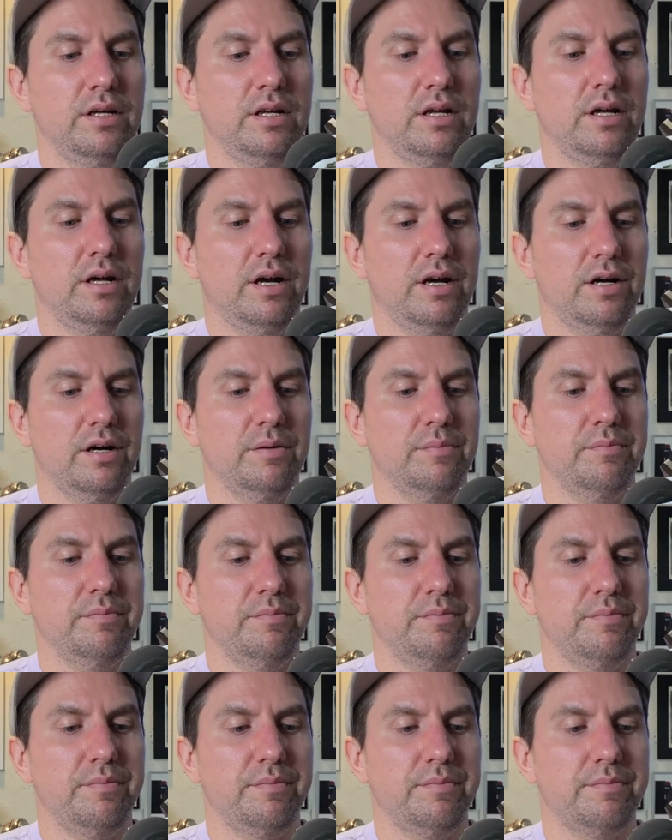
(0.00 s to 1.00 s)
So
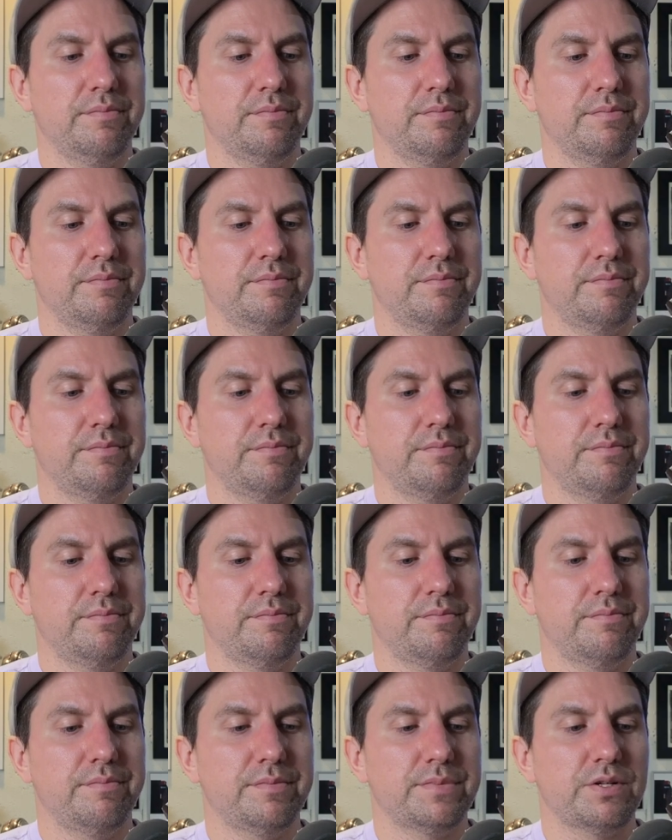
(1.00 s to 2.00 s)

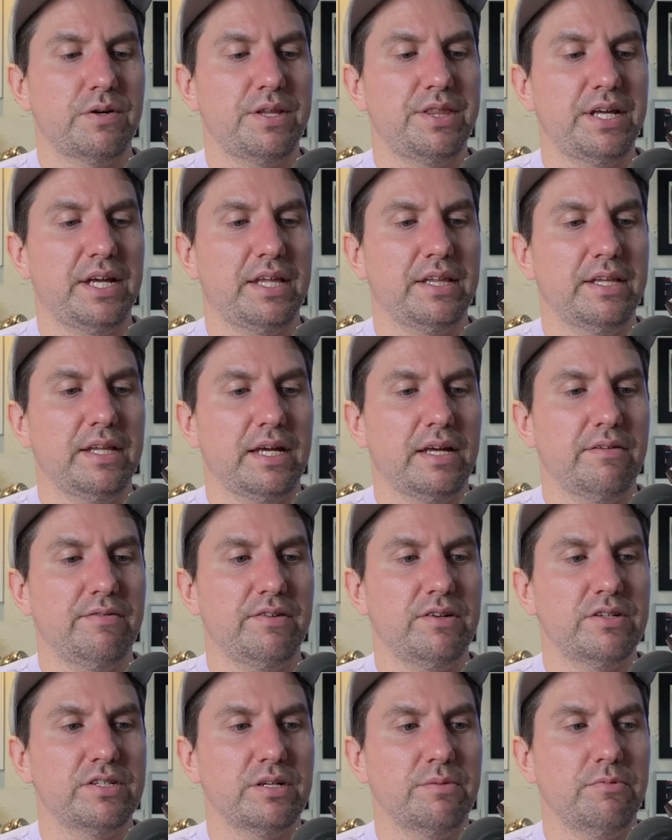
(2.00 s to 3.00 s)
I think like if
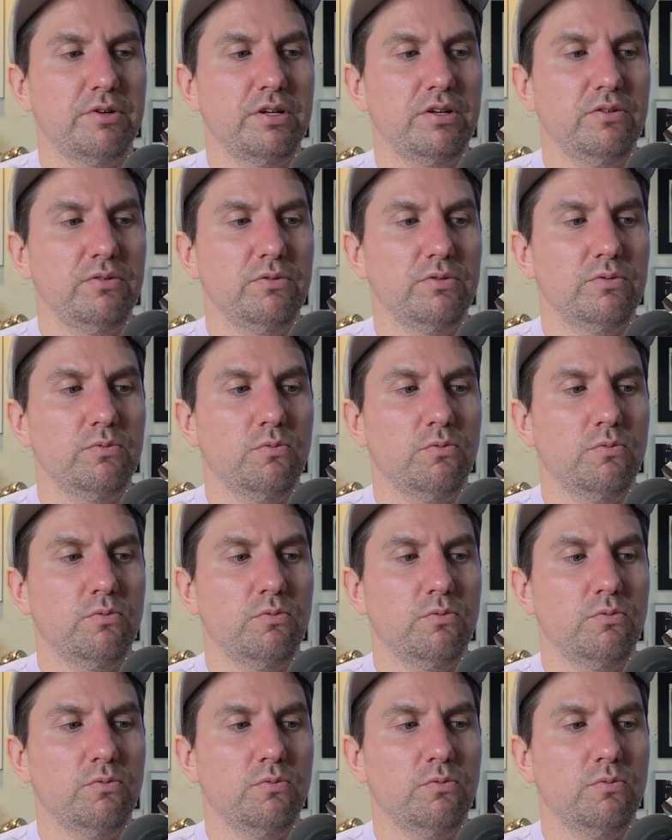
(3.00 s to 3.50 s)
you're someone who